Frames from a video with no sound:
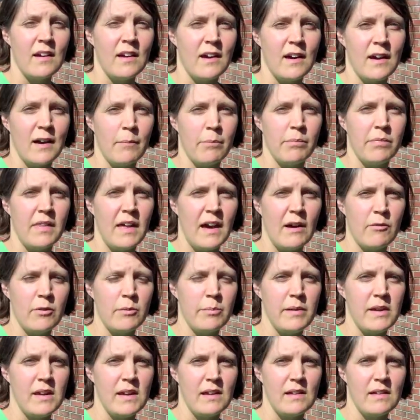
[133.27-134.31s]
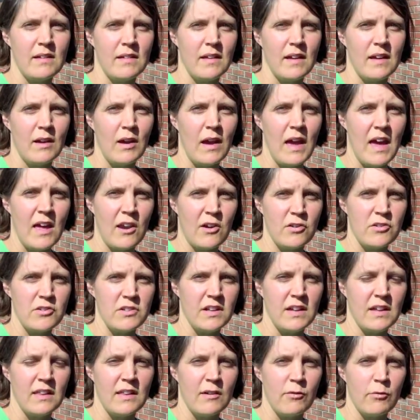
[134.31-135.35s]
um, that would be
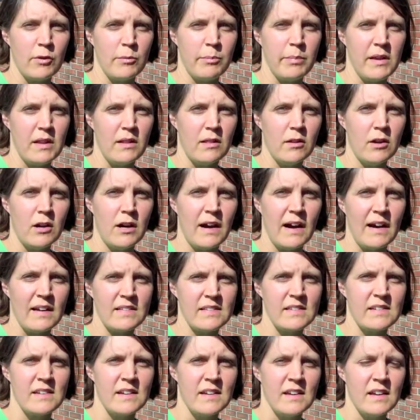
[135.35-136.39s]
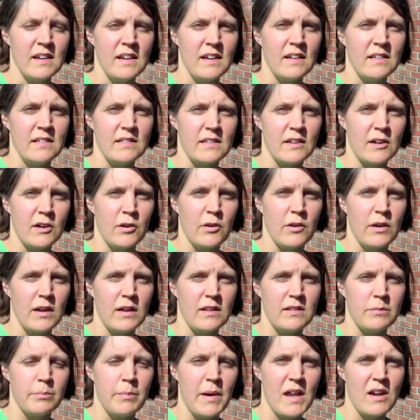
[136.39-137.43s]
energy that would be lost. So
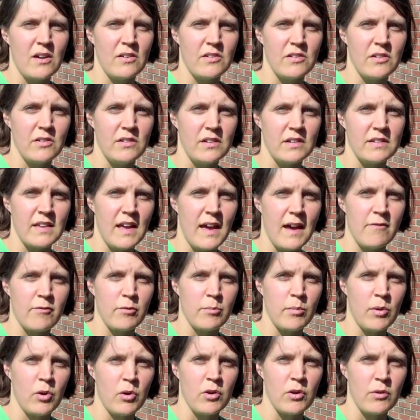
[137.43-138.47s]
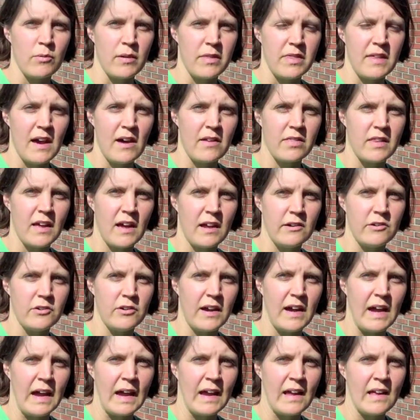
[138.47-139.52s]
it's better to just have a motor without that
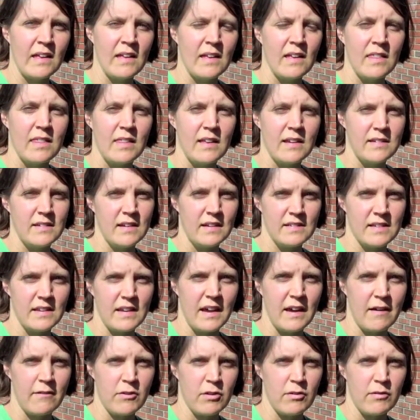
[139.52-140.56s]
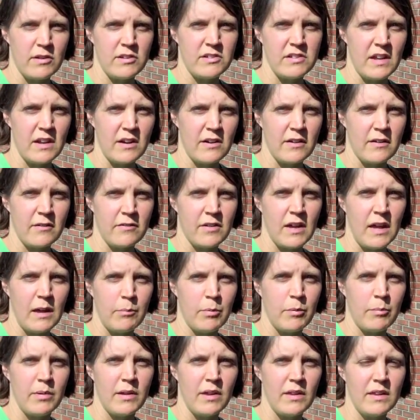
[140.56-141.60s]
drag that doesn't have the regenerative
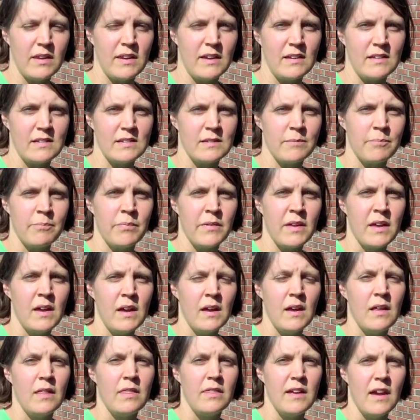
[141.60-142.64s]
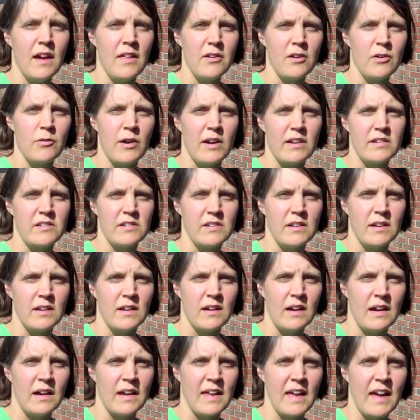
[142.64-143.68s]
capabilities. The other
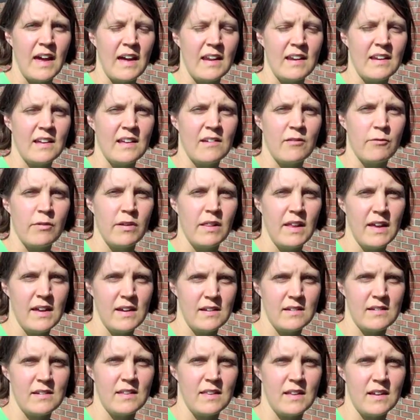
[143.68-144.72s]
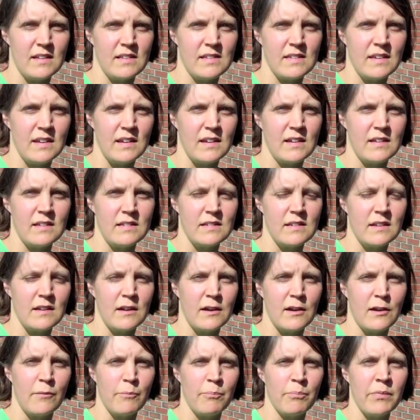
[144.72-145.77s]
question I get related to this is,
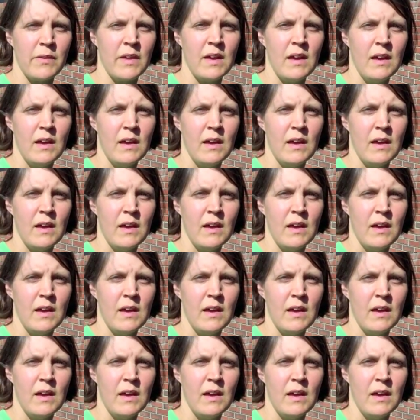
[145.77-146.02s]
um,